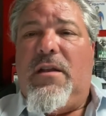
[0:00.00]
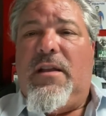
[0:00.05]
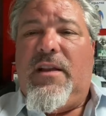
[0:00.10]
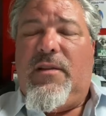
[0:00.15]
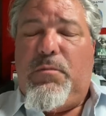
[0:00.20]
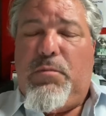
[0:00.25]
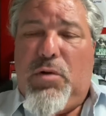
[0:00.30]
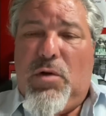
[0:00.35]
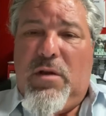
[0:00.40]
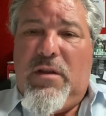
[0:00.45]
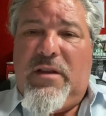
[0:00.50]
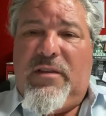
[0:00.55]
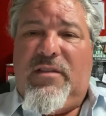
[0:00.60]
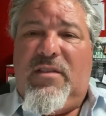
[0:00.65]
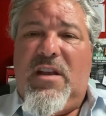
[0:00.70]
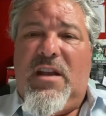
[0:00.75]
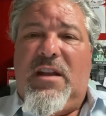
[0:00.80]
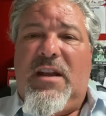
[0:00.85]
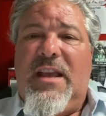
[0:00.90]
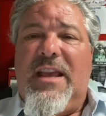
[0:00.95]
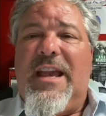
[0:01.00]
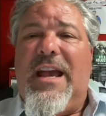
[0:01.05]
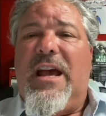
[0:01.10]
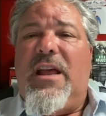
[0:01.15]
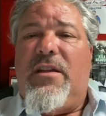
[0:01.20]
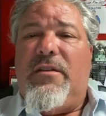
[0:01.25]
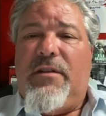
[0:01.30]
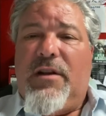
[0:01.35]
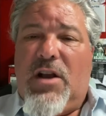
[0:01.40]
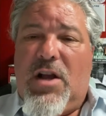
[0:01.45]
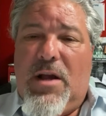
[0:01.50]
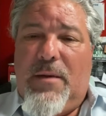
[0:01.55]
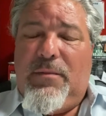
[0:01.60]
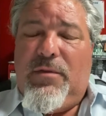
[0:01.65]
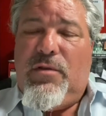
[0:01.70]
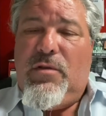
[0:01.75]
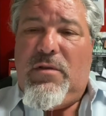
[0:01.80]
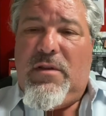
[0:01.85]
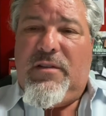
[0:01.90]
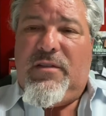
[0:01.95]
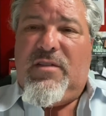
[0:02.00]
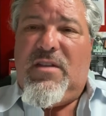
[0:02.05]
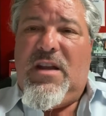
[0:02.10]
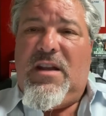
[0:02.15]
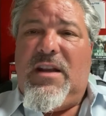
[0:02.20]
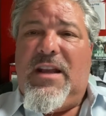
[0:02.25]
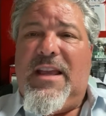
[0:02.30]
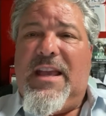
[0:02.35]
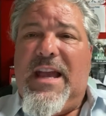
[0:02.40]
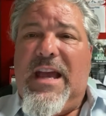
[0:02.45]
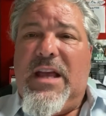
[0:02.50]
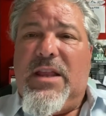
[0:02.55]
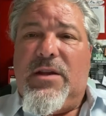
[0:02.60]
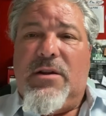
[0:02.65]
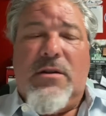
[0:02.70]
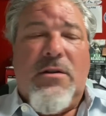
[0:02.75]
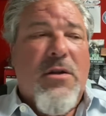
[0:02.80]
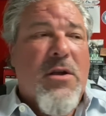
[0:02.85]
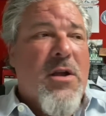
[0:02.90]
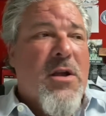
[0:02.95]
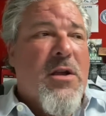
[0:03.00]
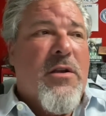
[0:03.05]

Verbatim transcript: Let's pull this thing together and come through this thing together